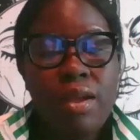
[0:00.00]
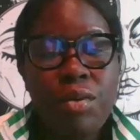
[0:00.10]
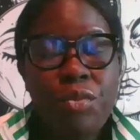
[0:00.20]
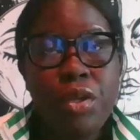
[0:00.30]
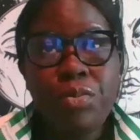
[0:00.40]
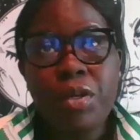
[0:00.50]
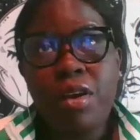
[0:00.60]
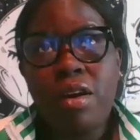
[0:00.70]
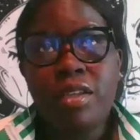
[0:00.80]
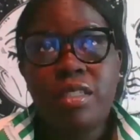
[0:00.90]
With
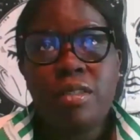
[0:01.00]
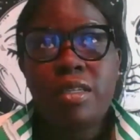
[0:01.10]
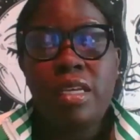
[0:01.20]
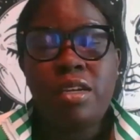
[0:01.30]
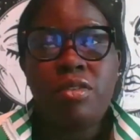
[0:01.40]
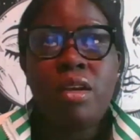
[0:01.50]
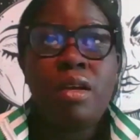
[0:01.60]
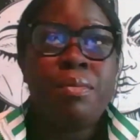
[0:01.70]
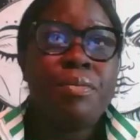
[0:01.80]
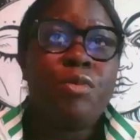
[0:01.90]
regards
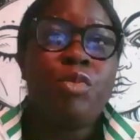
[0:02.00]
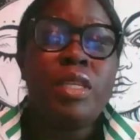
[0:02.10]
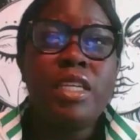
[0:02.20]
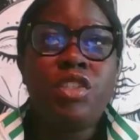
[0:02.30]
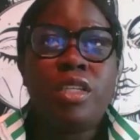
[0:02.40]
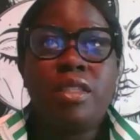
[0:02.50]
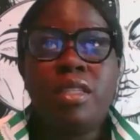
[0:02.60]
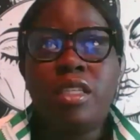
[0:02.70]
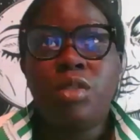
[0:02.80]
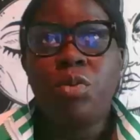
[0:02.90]
to religion,
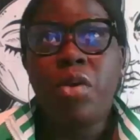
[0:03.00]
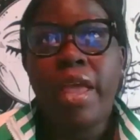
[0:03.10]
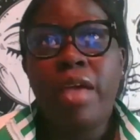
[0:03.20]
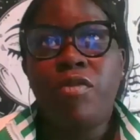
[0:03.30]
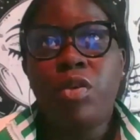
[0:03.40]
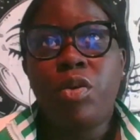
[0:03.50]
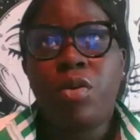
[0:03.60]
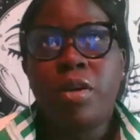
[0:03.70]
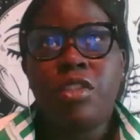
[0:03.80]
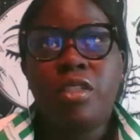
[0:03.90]
this will have you
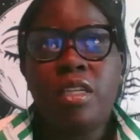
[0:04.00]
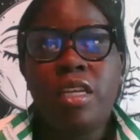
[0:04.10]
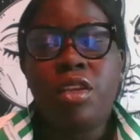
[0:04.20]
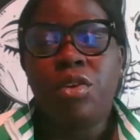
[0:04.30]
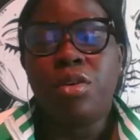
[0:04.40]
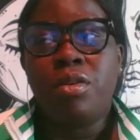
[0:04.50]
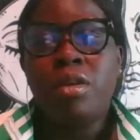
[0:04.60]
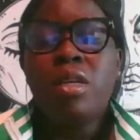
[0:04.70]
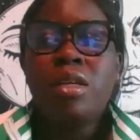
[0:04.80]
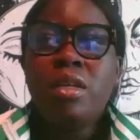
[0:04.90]
questioning your
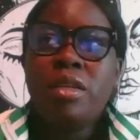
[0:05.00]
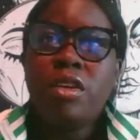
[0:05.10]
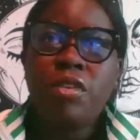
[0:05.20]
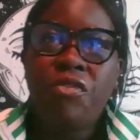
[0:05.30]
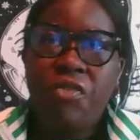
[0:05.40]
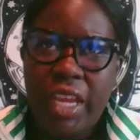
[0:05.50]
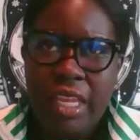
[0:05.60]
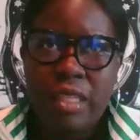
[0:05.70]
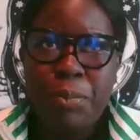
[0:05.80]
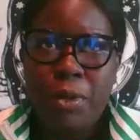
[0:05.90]

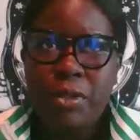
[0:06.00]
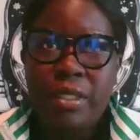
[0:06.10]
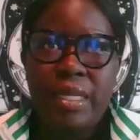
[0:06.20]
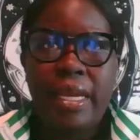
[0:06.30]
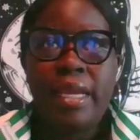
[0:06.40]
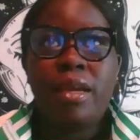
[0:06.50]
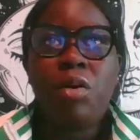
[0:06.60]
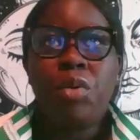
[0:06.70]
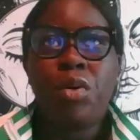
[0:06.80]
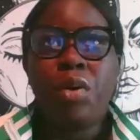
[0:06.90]
faith per se,
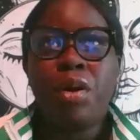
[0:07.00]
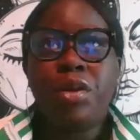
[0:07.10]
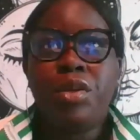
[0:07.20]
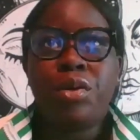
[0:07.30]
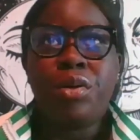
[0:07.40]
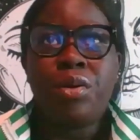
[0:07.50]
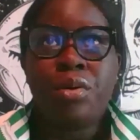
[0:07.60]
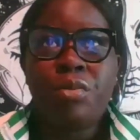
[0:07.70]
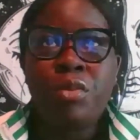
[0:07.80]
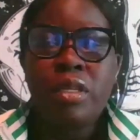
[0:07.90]
or
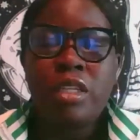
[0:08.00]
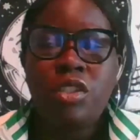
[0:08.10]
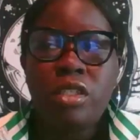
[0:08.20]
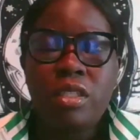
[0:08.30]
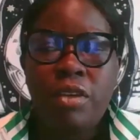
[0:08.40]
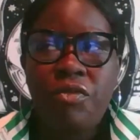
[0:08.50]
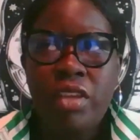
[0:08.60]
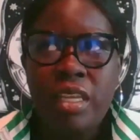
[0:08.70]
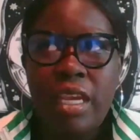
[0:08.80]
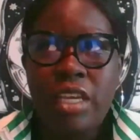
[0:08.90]
your religious
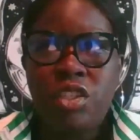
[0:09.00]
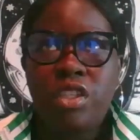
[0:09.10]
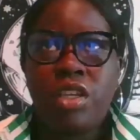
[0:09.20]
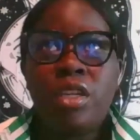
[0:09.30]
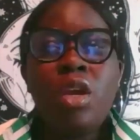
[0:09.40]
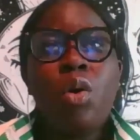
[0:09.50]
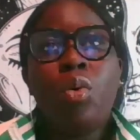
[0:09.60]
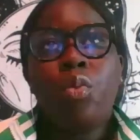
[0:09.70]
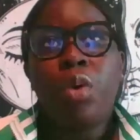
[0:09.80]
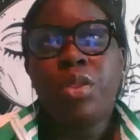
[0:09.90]
affiliation,
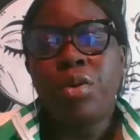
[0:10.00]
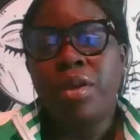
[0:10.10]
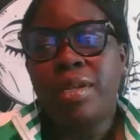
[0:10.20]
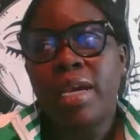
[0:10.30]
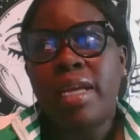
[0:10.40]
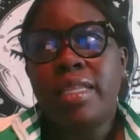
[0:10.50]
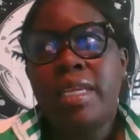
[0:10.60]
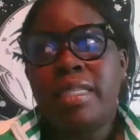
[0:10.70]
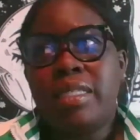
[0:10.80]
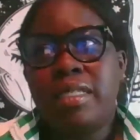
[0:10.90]
whether or not
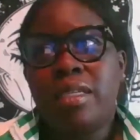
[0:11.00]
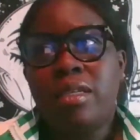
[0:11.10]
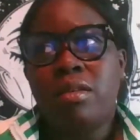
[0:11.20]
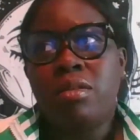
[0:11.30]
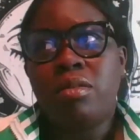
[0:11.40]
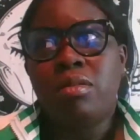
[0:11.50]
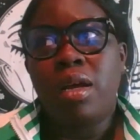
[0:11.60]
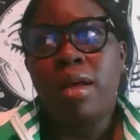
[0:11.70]
it's still